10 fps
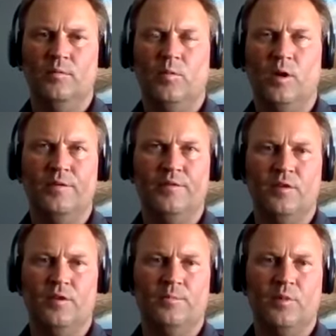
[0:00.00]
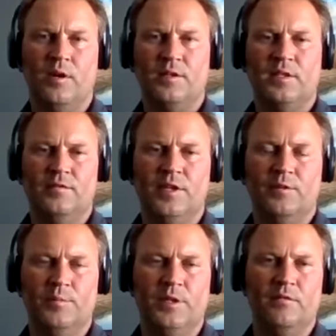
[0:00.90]
what we feel the productivity
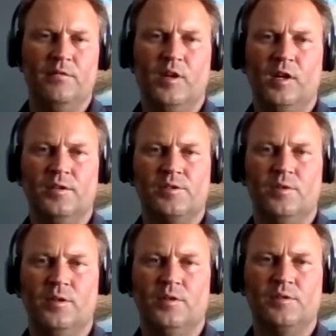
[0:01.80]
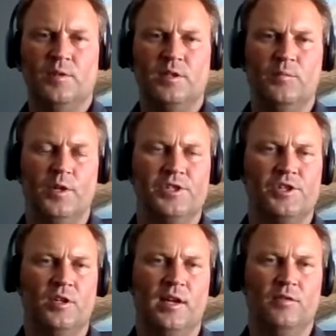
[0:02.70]
would be of the various soils, what the
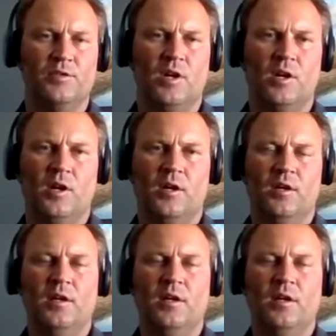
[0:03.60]
moisture levels are,